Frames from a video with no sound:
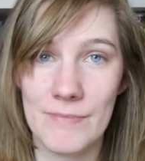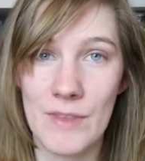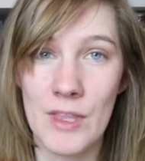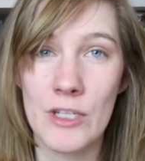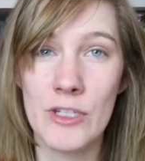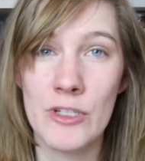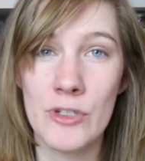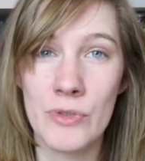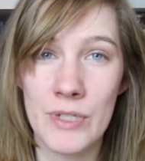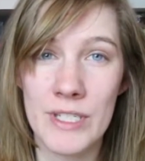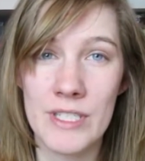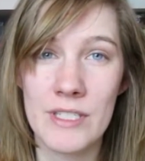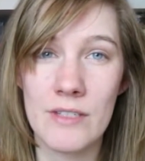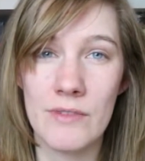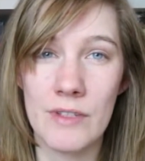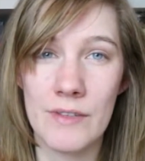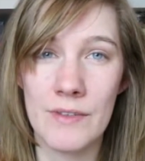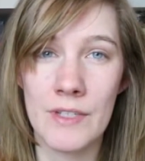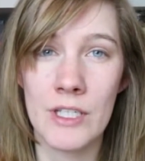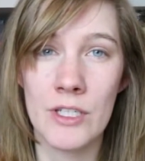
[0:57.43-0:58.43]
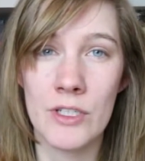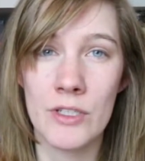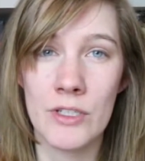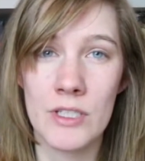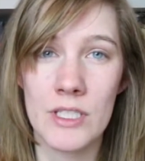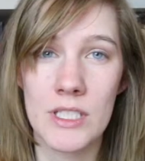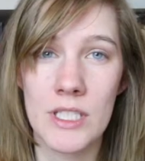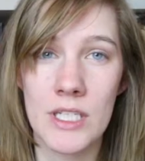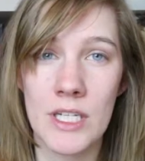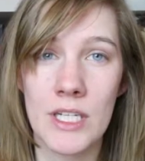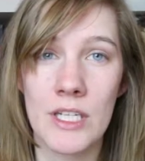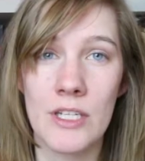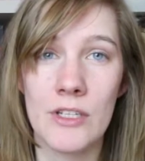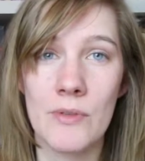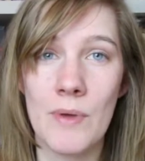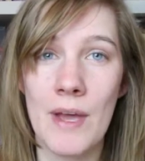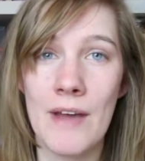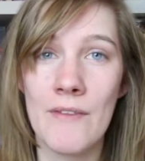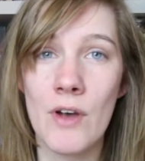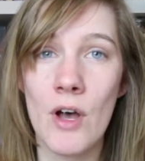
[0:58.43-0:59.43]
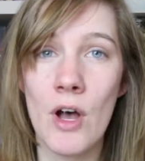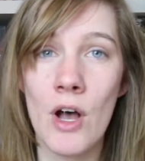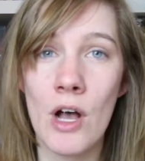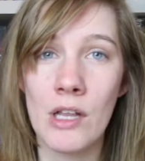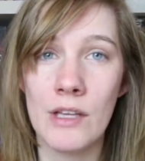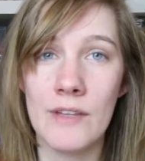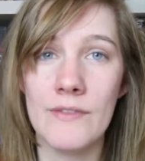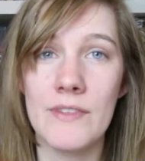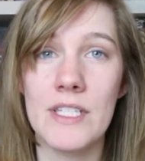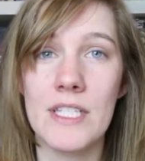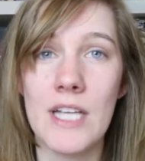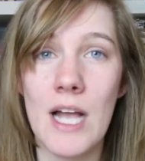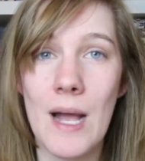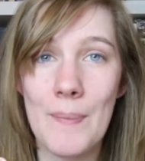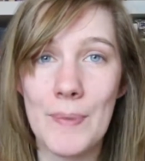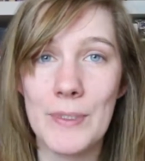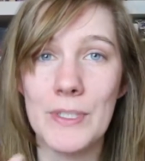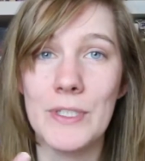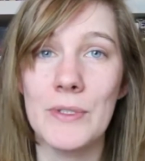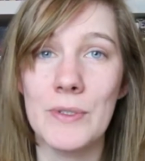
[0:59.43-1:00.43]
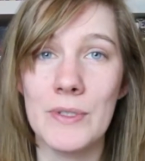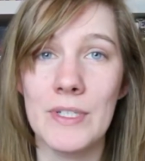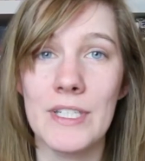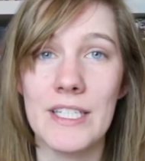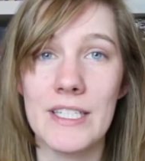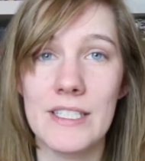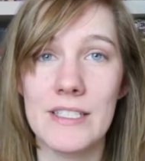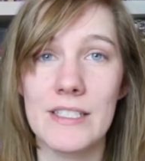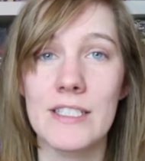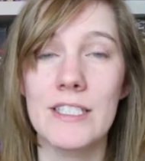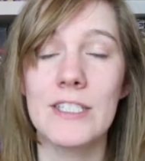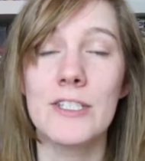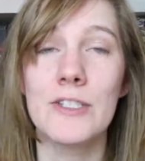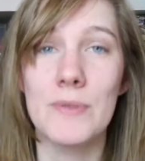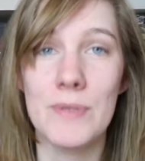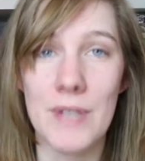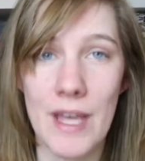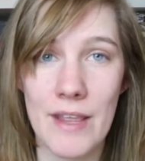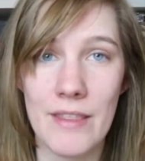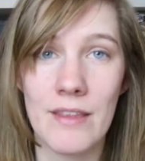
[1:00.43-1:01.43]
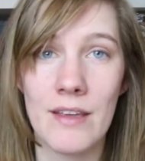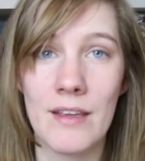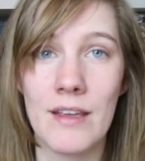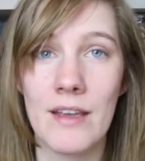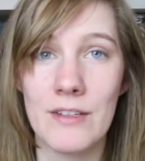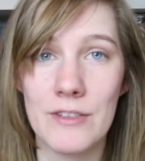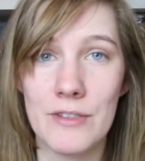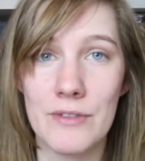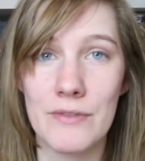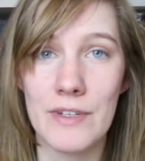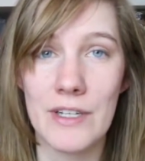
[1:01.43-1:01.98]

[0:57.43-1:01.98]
The joys of living in New York City. You have all of these opportunities to do nothing at your